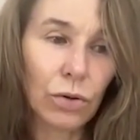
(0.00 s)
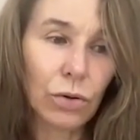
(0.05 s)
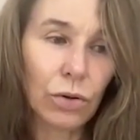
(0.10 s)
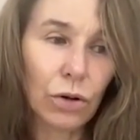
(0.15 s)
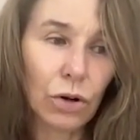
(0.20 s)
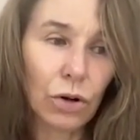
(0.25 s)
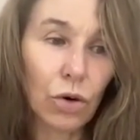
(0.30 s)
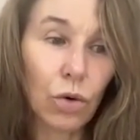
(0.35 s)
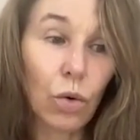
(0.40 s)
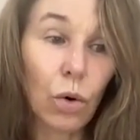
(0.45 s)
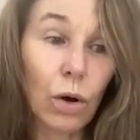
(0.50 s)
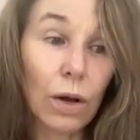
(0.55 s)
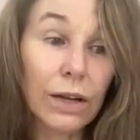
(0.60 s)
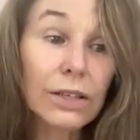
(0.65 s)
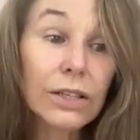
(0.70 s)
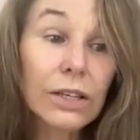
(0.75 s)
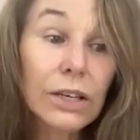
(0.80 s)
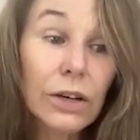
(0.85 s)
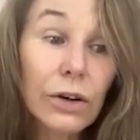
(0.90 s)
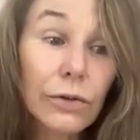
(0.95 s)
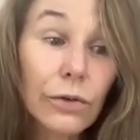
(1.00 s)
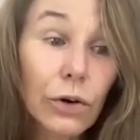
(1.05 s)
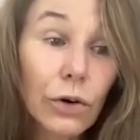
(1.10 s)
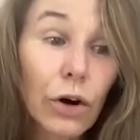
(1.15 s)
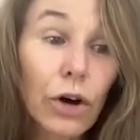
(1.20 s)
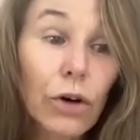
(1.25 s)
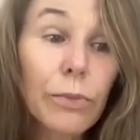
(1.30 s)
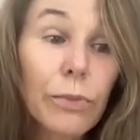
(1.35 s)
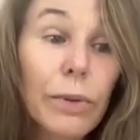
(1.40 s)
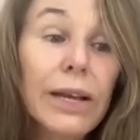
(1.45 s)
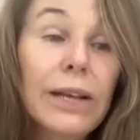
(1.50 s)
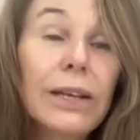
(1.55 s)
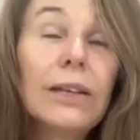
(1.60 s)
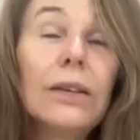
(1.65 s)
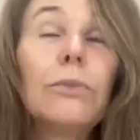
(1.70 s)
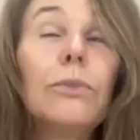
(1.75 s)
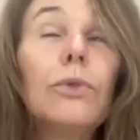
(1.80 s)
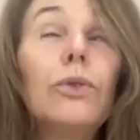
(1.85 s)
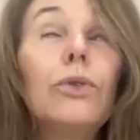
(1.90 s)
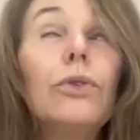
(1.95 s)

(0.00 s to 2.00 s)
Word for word: the quality of your hormones,